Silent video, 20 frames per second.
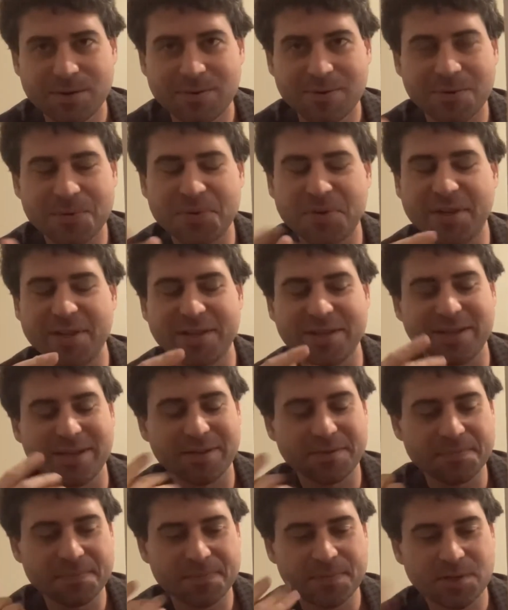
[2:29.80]
Really
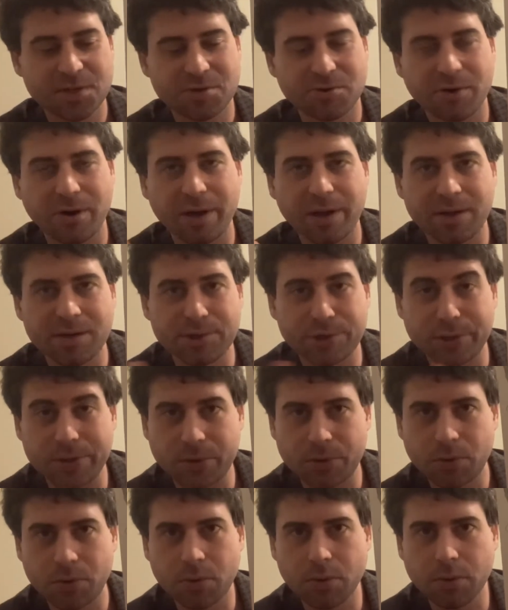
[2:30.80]
strange and
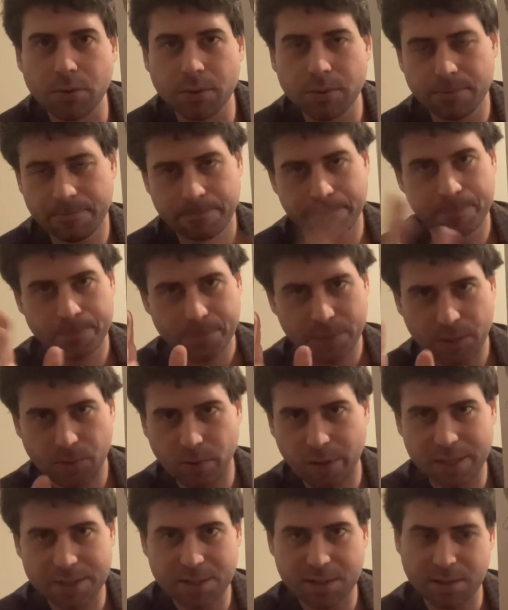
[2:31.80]
cool.
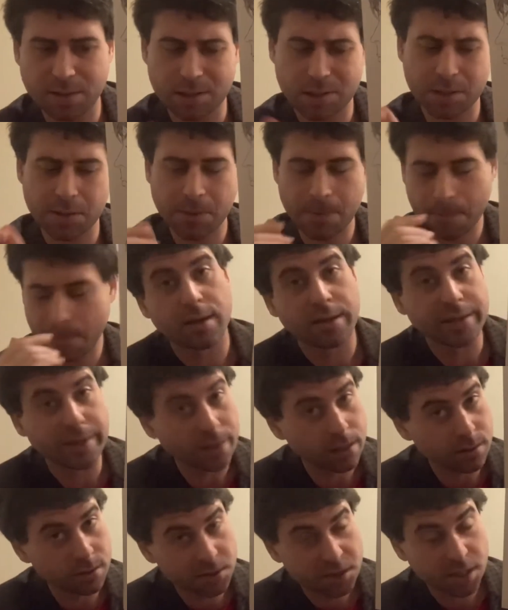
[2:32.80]
Great song. A
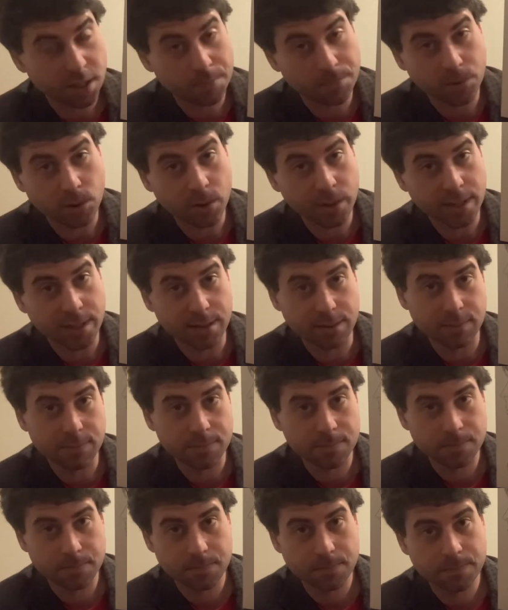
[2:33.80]
Yellow Submarine
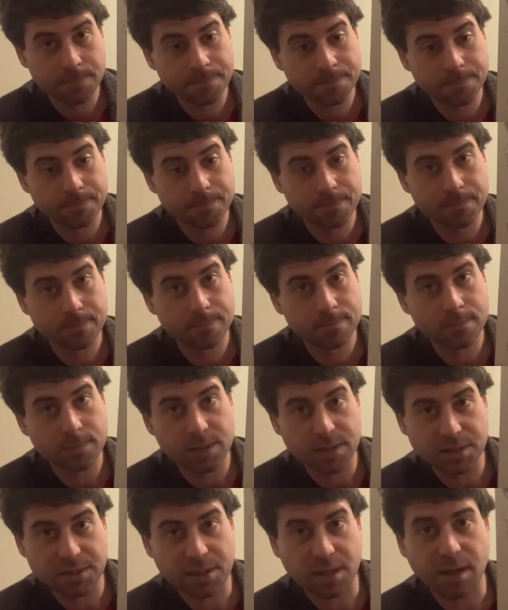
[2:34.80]

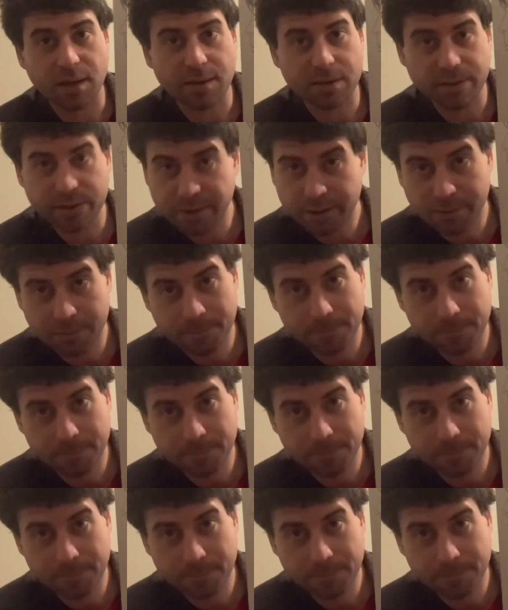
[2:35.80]
is on here.